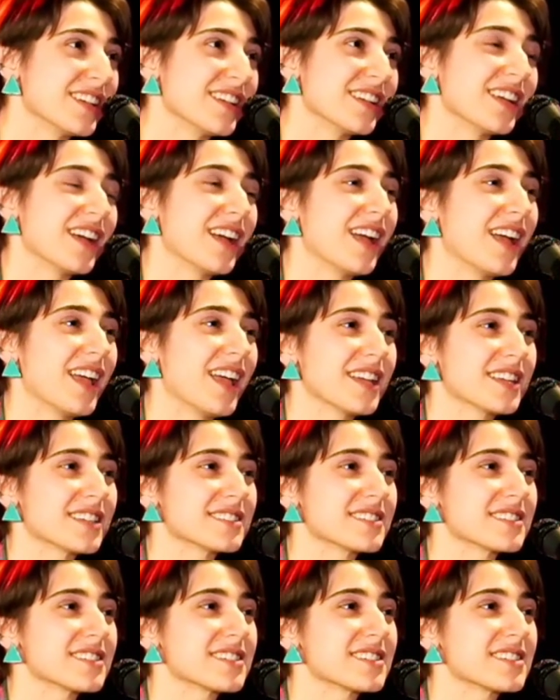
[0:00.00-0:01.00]

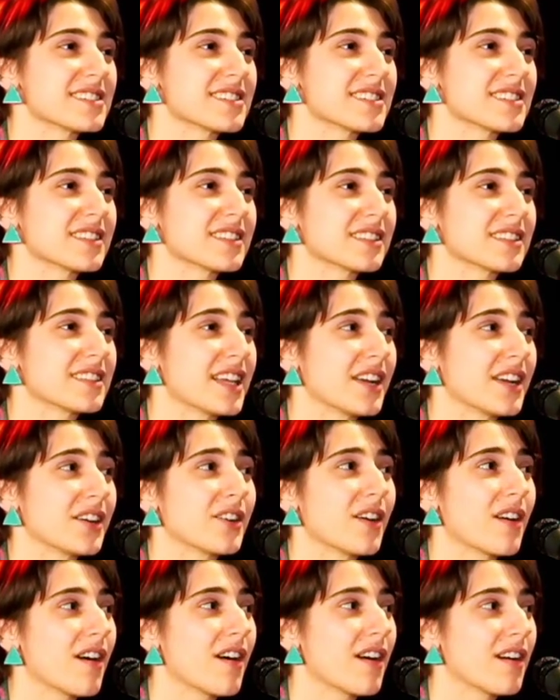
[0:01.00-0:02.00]
and there
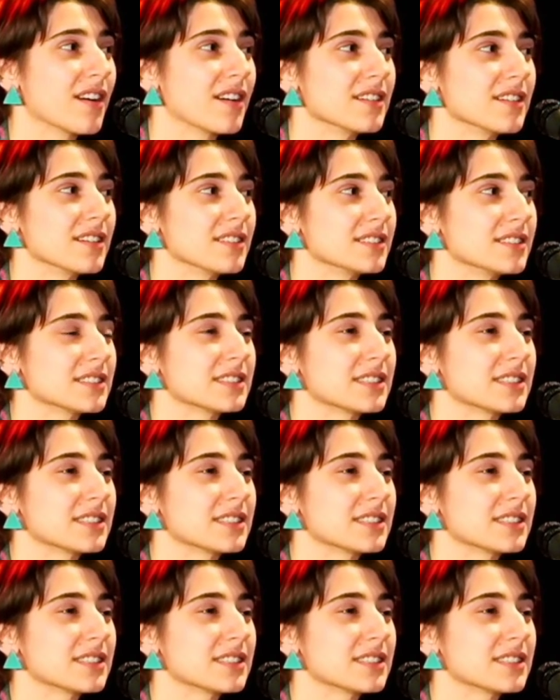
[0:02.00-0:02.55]
are